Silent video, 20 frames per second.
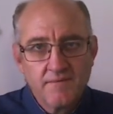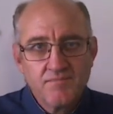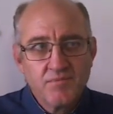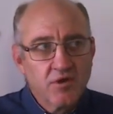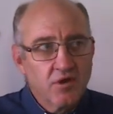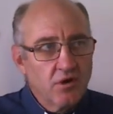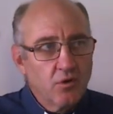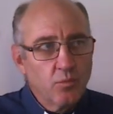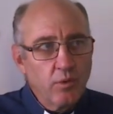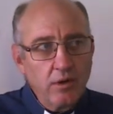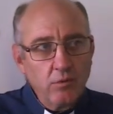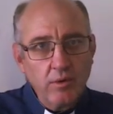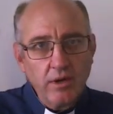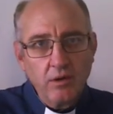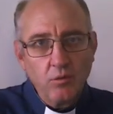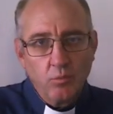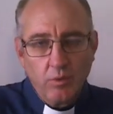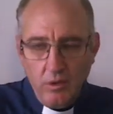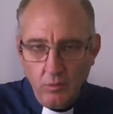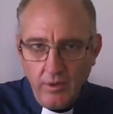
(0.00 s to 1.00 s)
You know, when
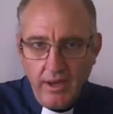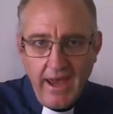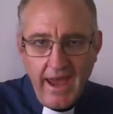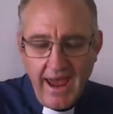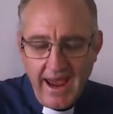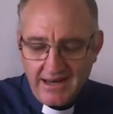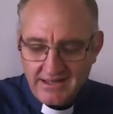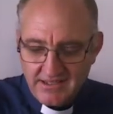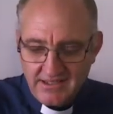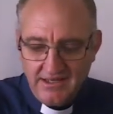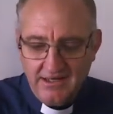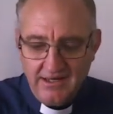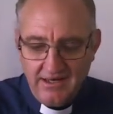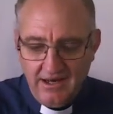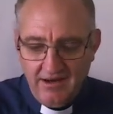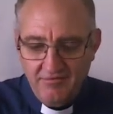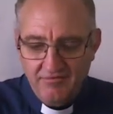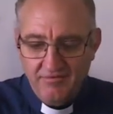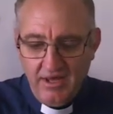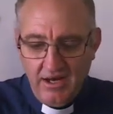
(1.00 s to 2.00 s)
we act in
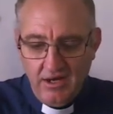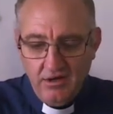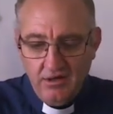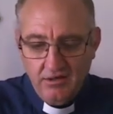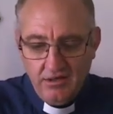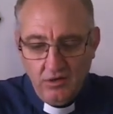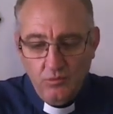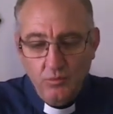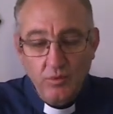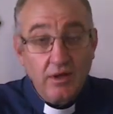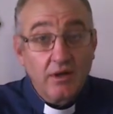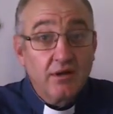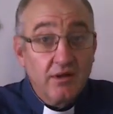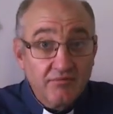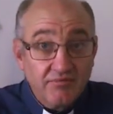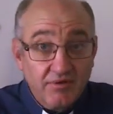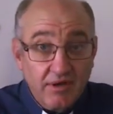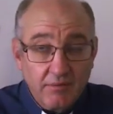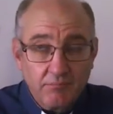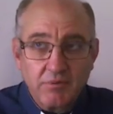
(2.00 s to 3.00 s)
love, then we are living.